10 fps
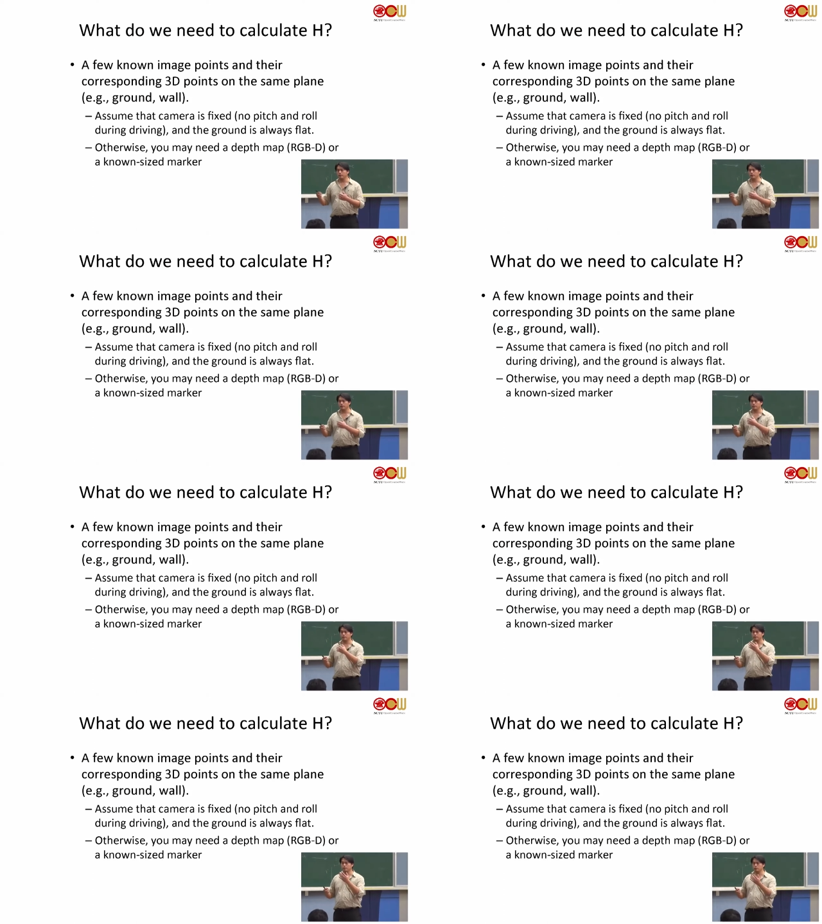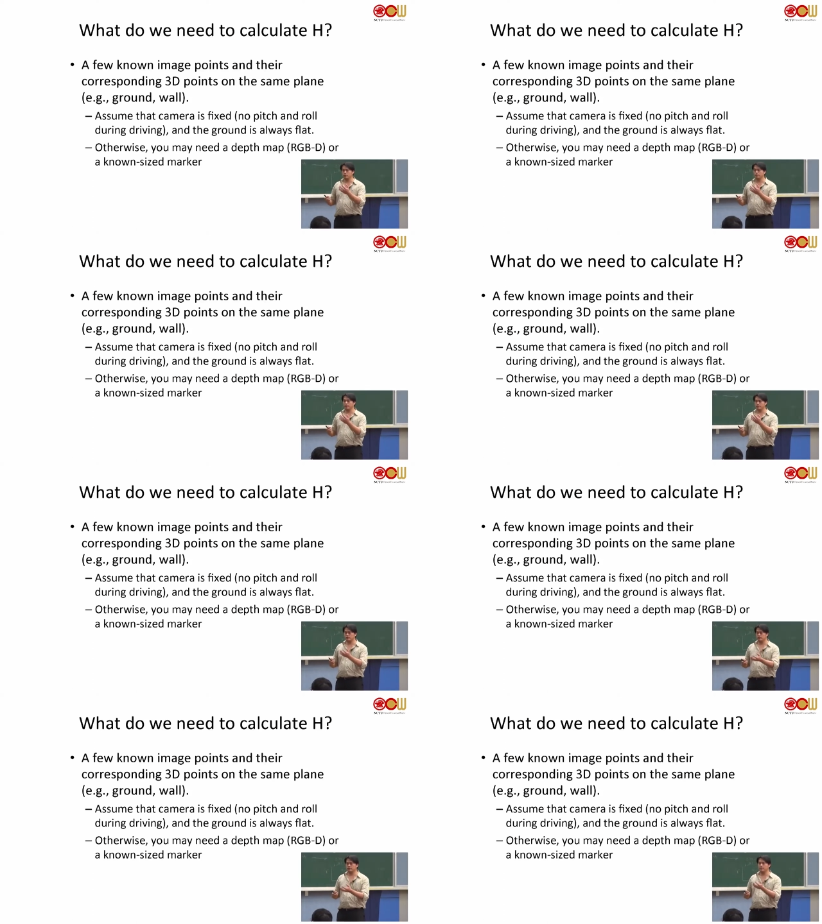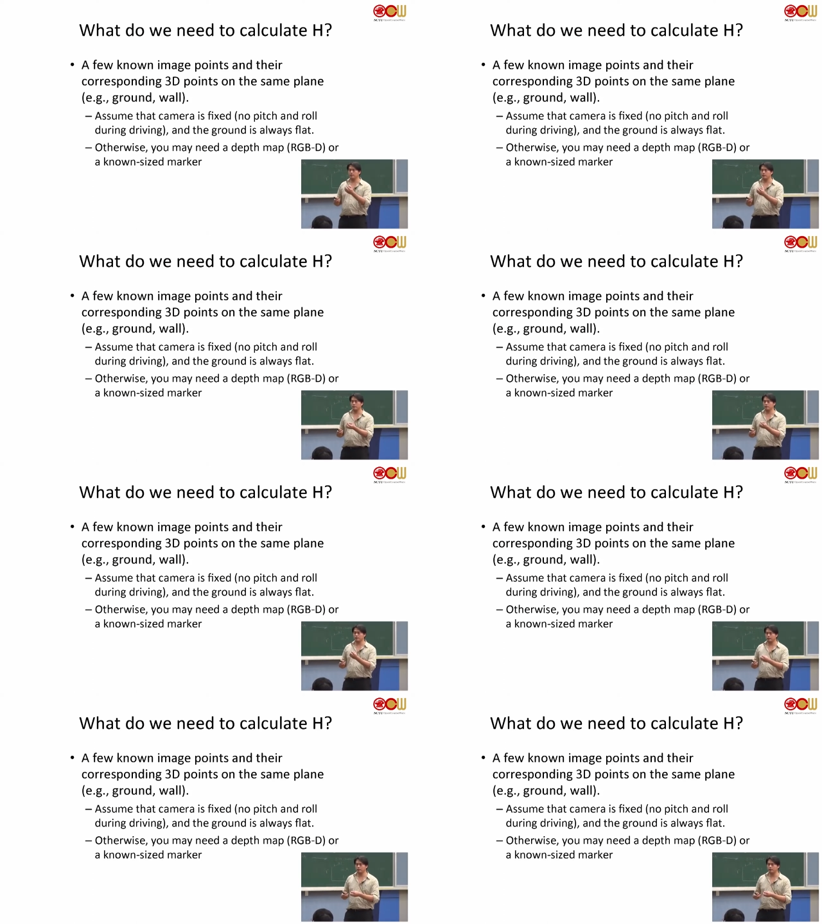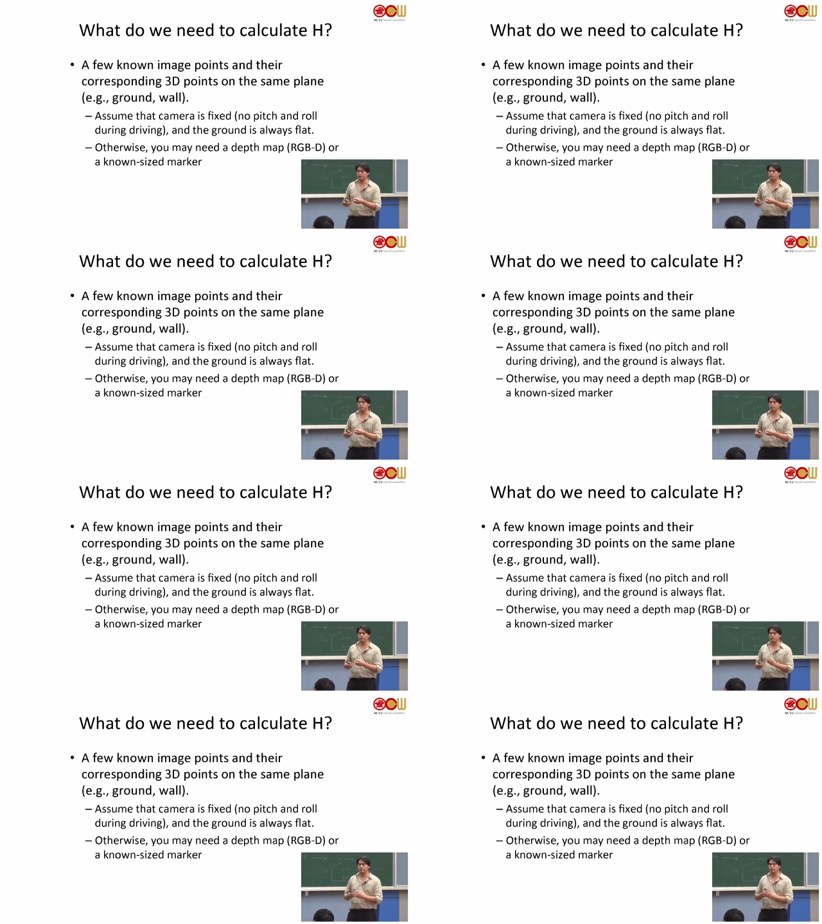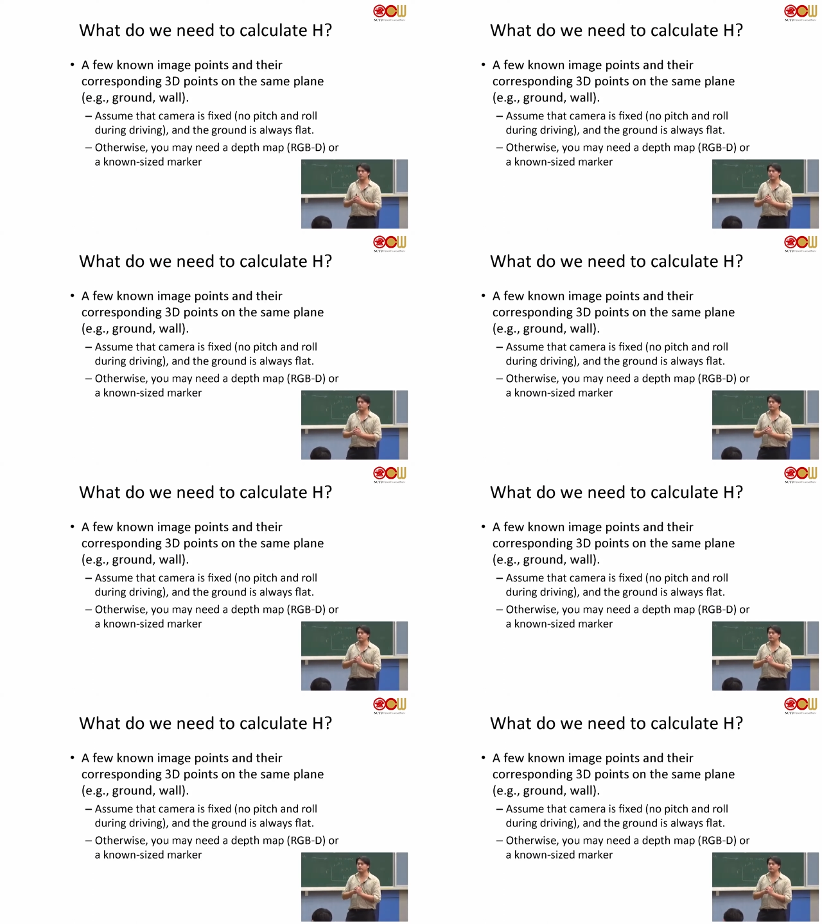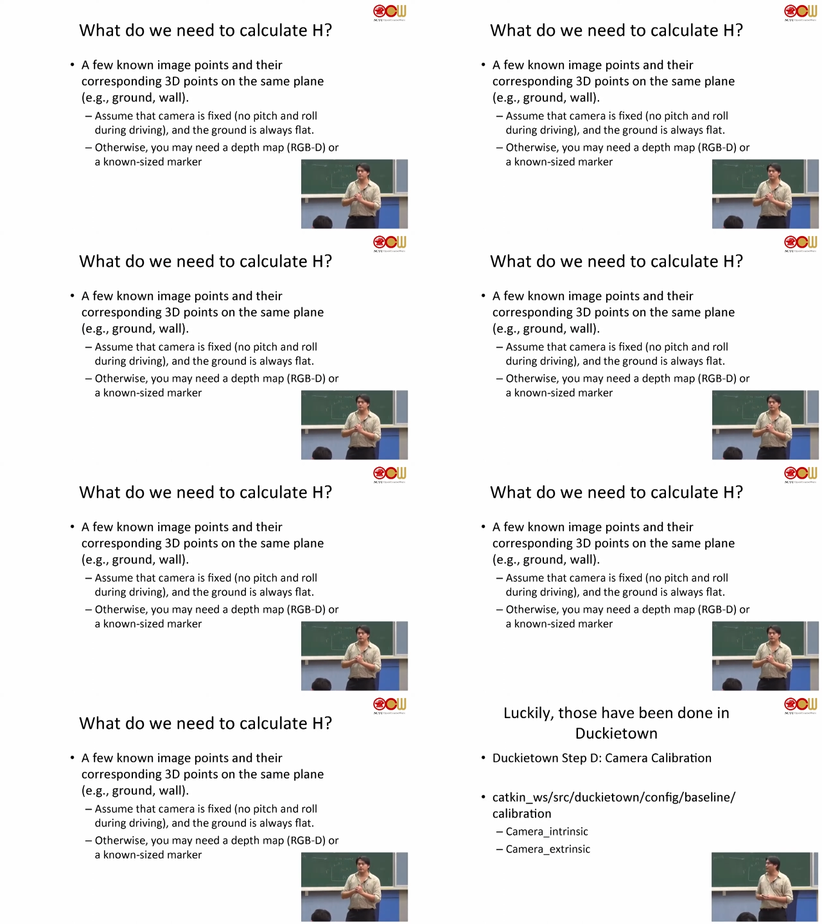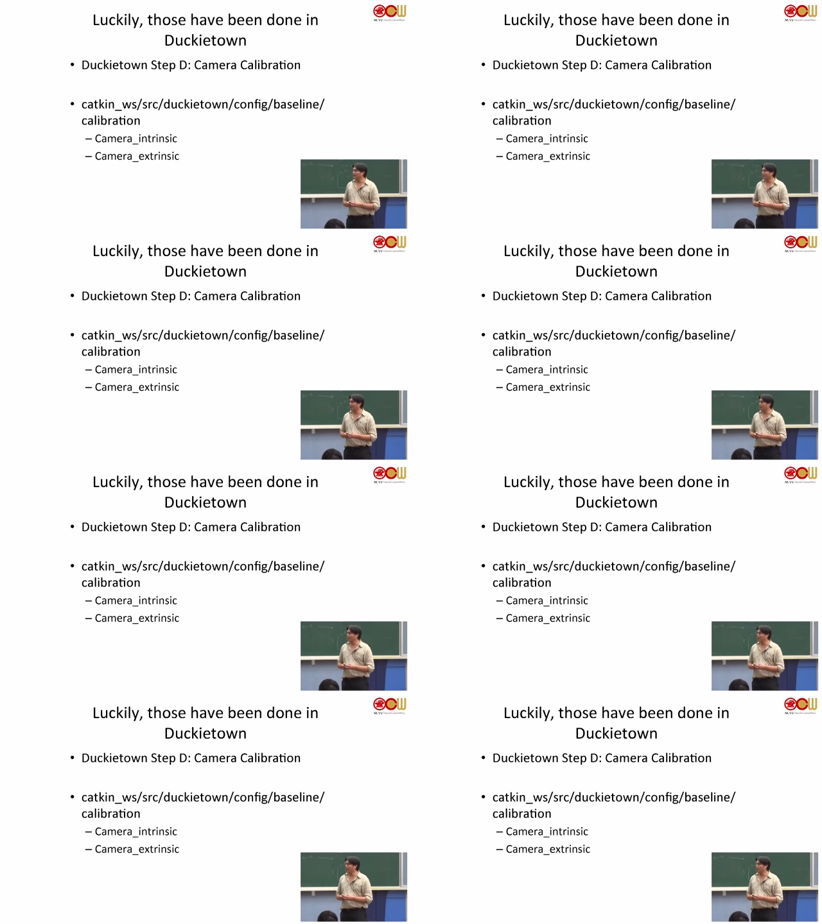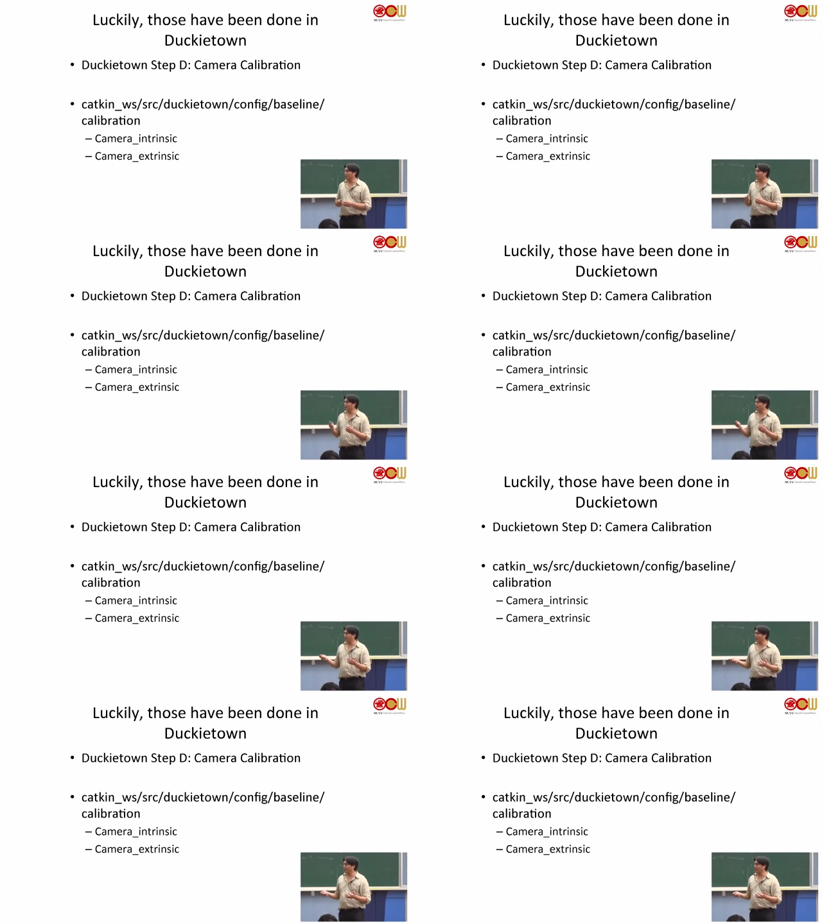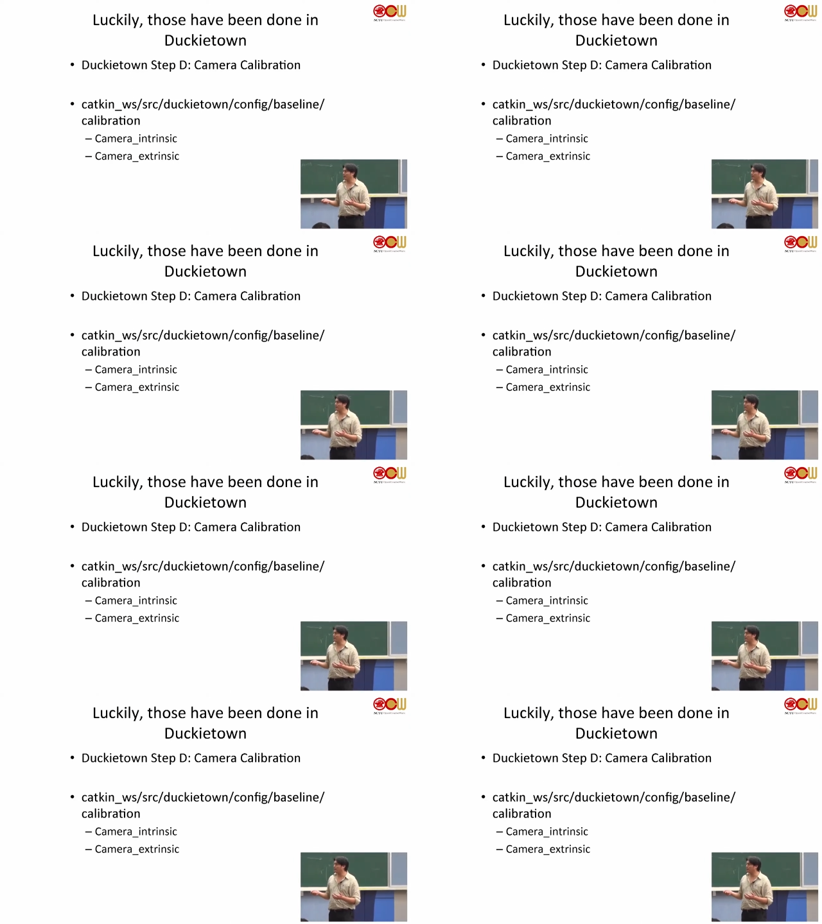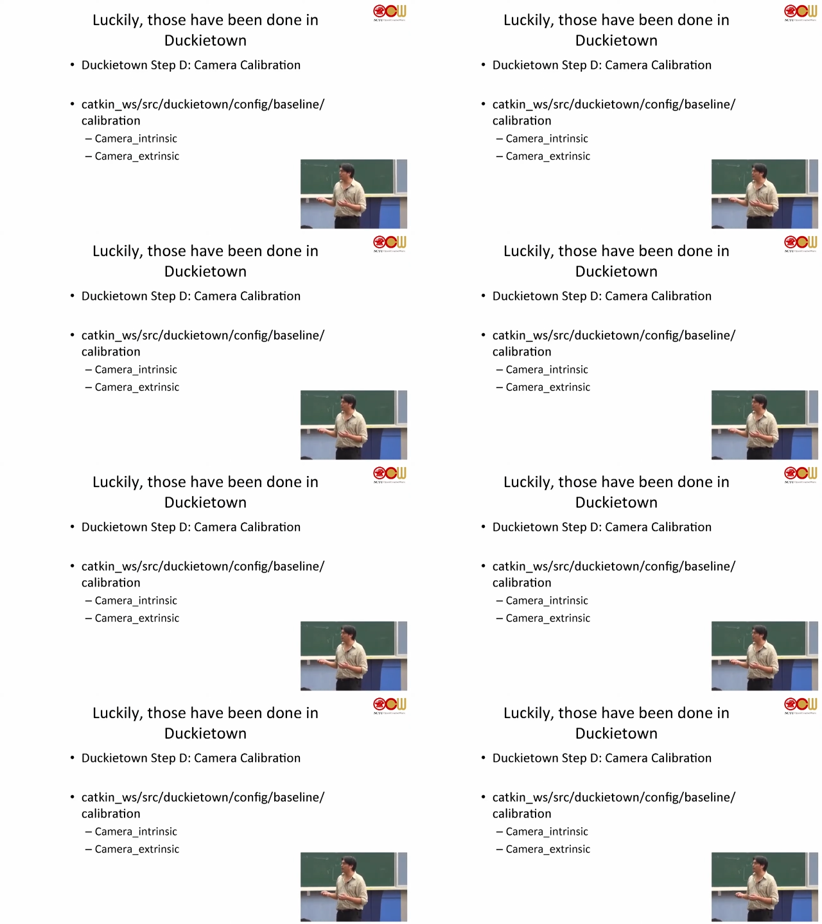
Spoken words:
(no speaker visible)